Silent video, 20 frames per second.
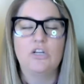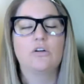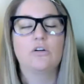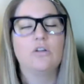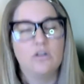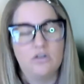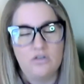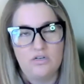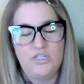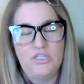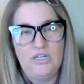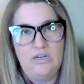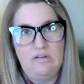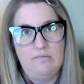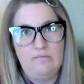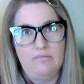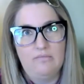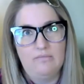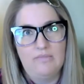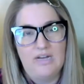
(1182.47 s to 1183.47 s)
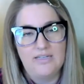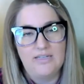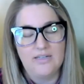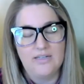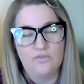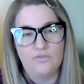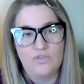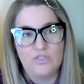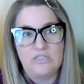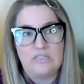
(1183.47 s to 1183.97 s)
encouraging
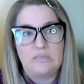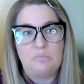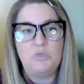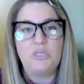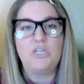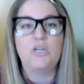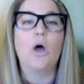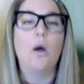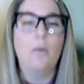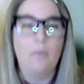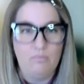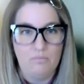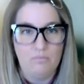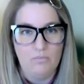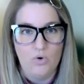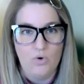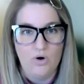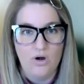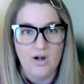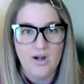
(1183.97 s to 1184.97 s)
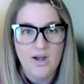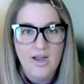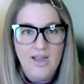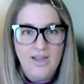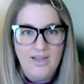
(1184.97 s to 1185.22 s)
myself to speak up more.